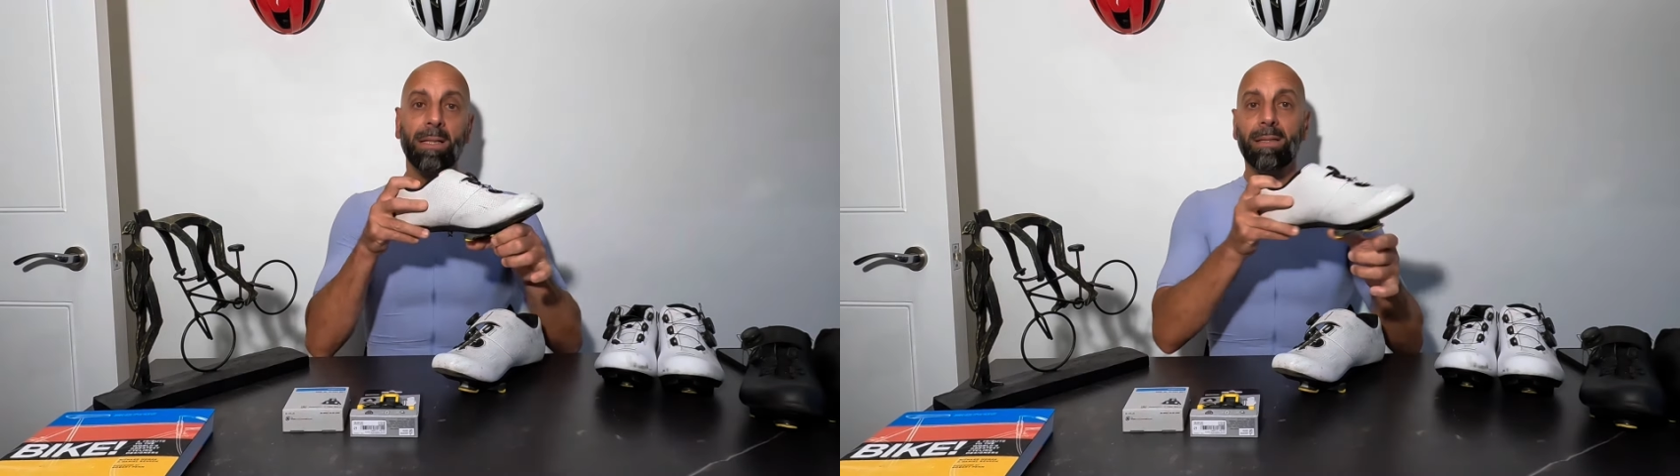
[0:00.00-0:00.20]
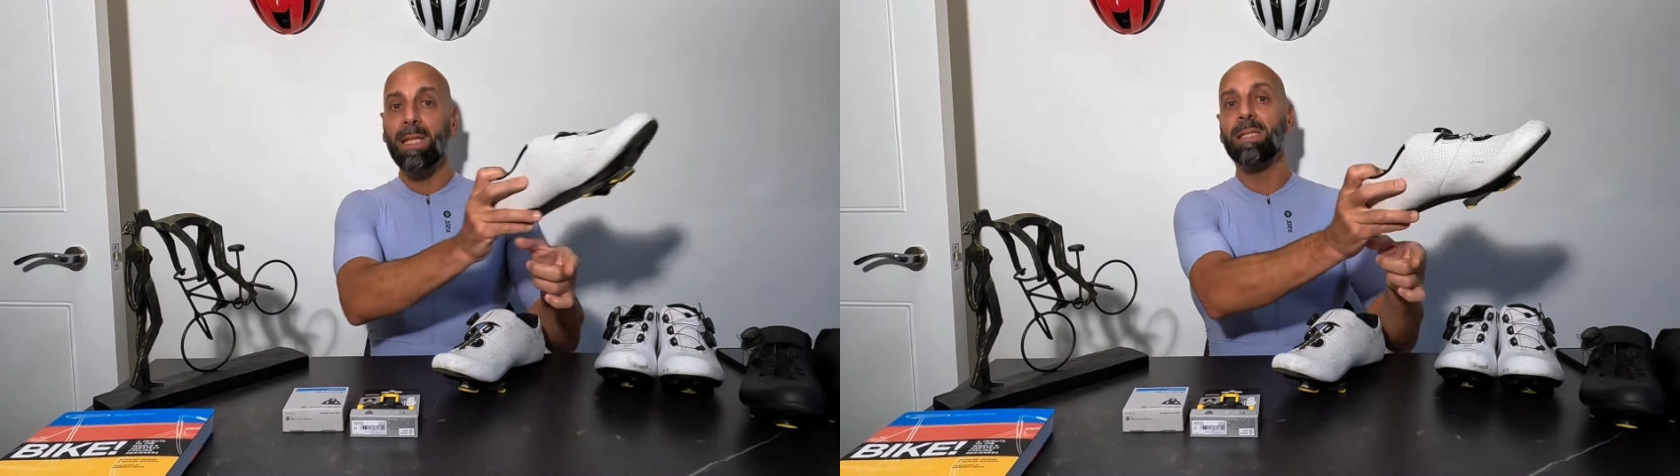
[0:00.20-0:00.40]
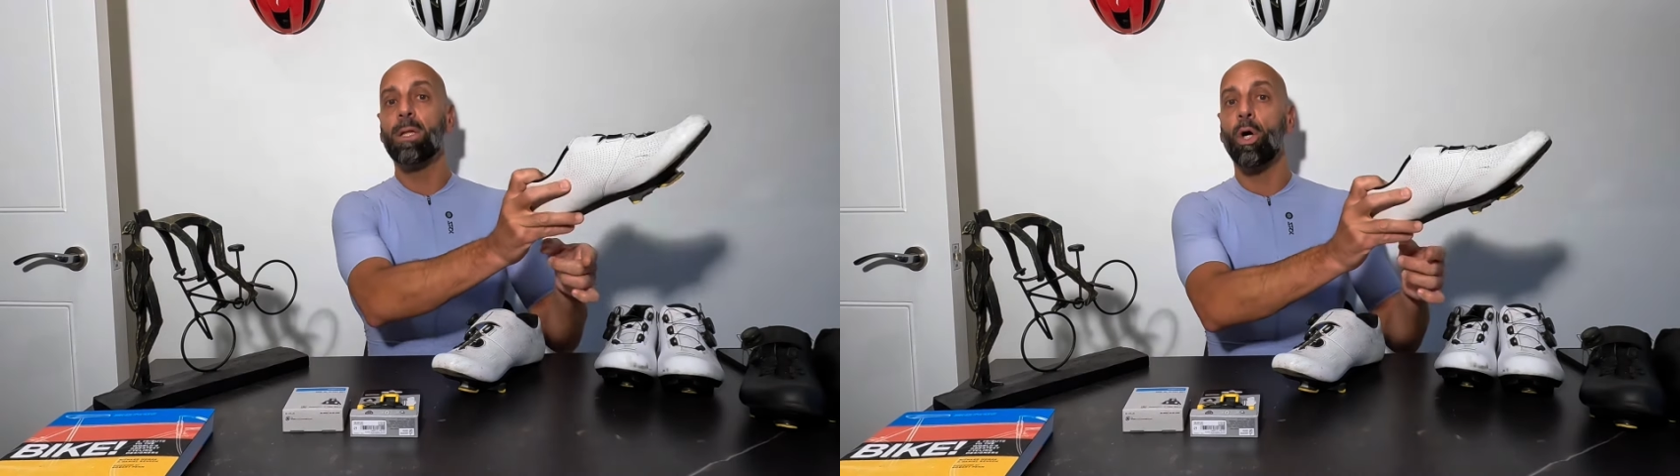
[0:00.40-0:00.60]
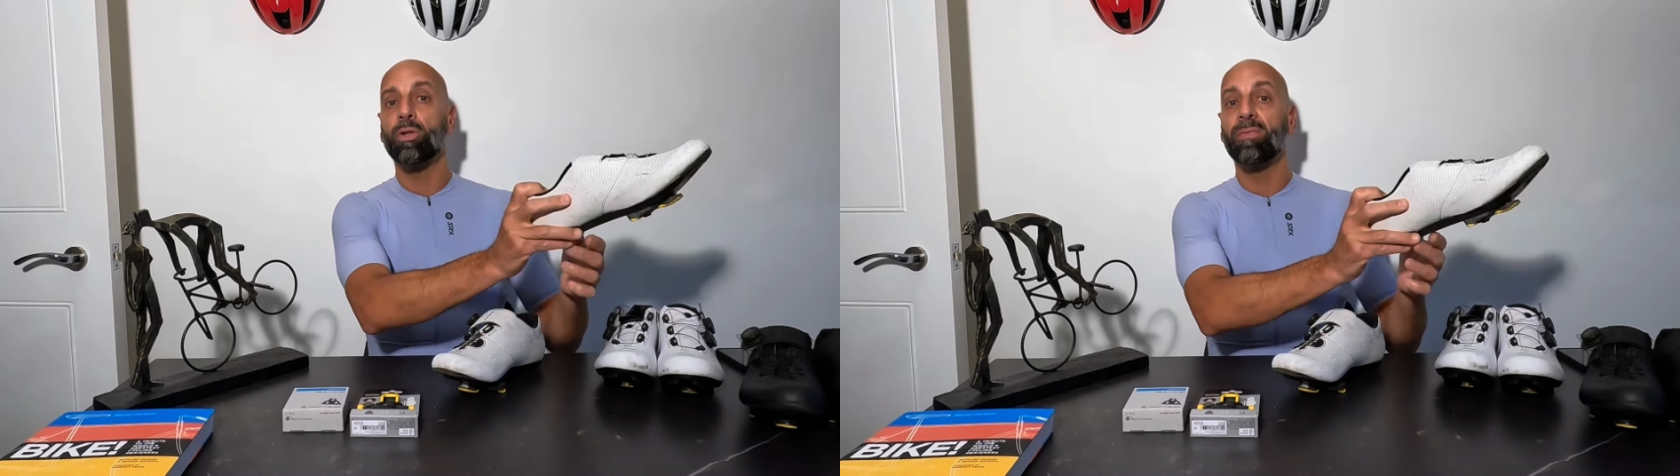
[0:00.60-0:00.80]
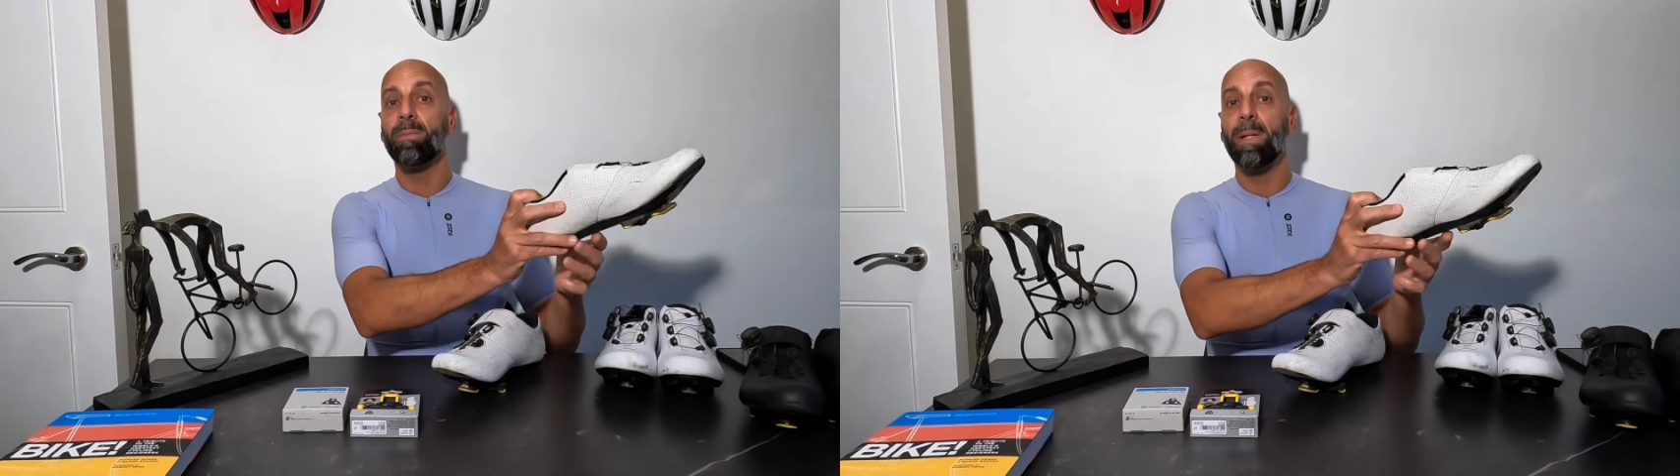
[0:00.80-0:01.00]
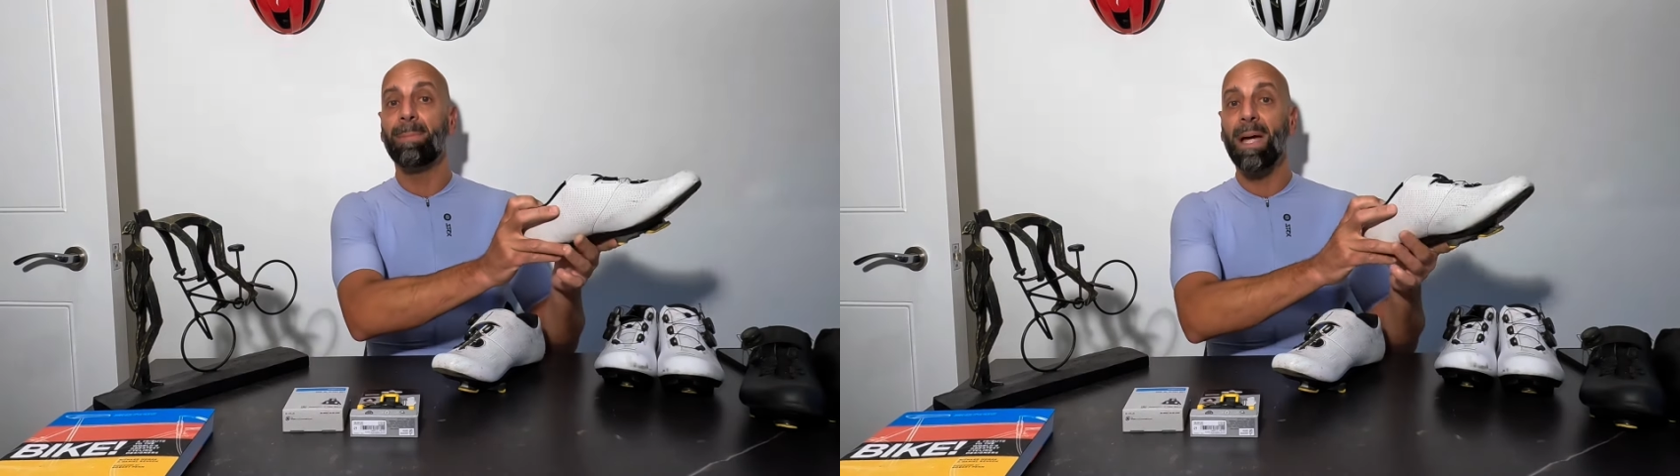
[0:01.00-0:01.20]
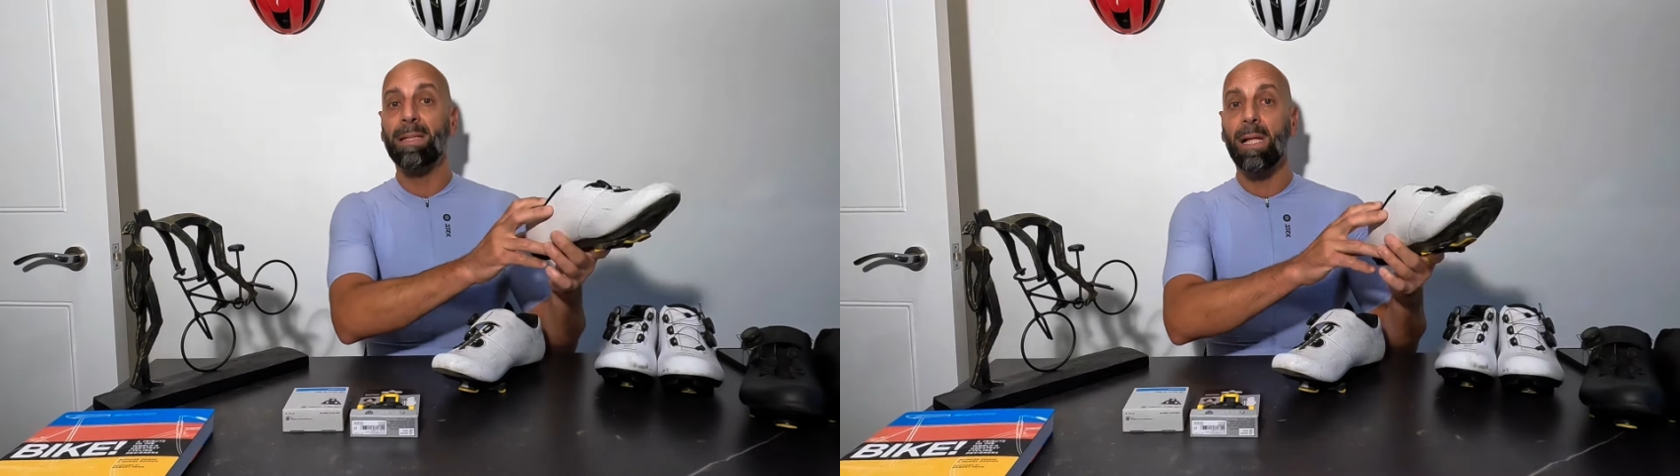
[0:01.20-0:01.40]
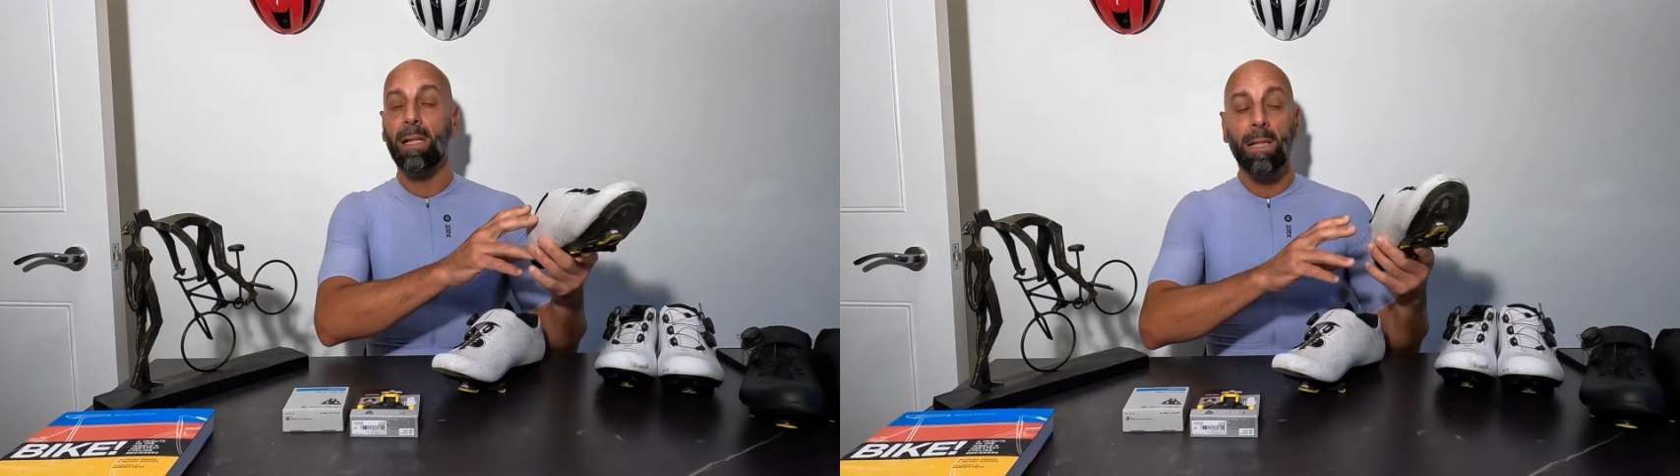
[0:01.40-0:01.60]
dislodged from the
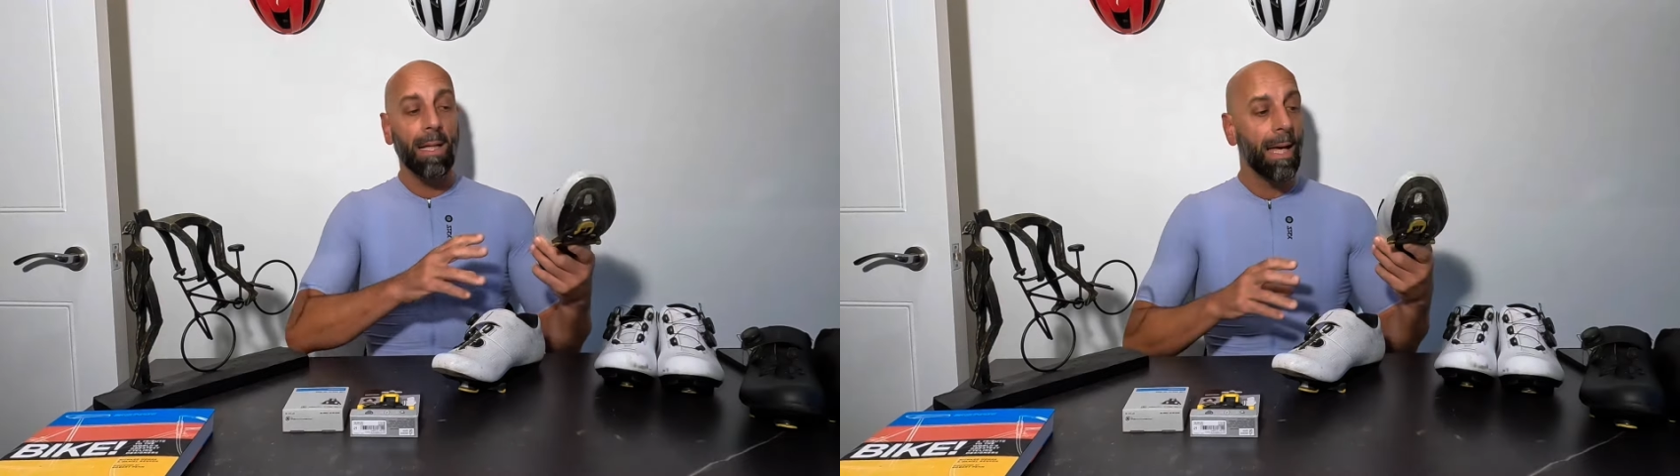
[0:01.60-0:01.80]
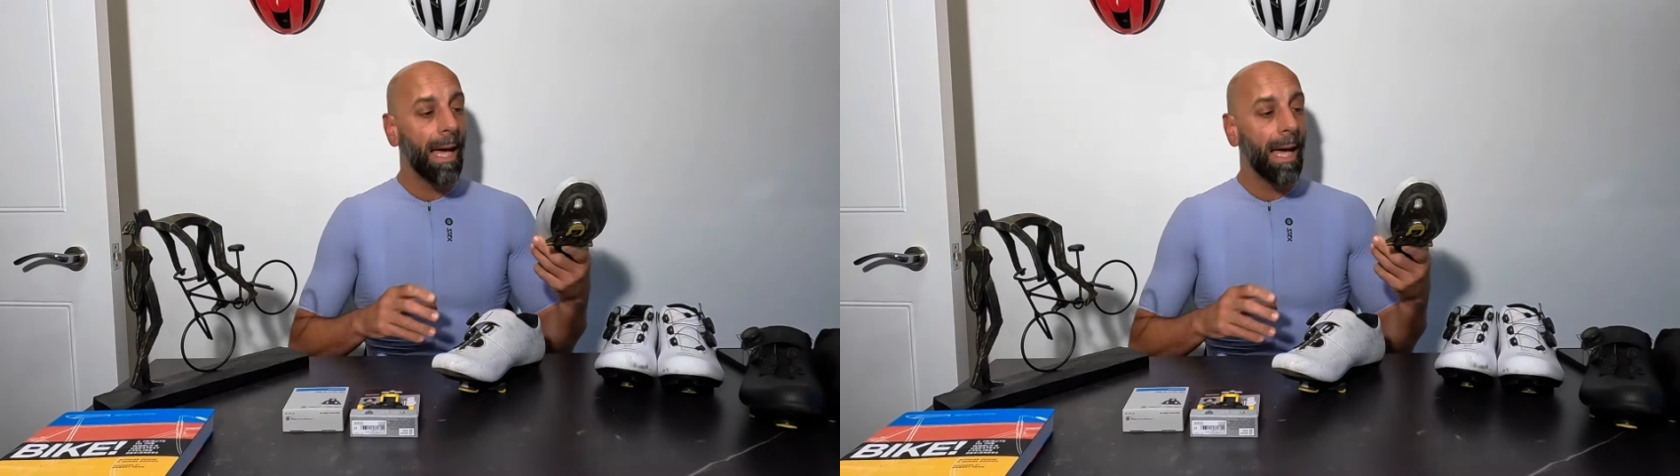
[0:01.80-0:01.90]
pedal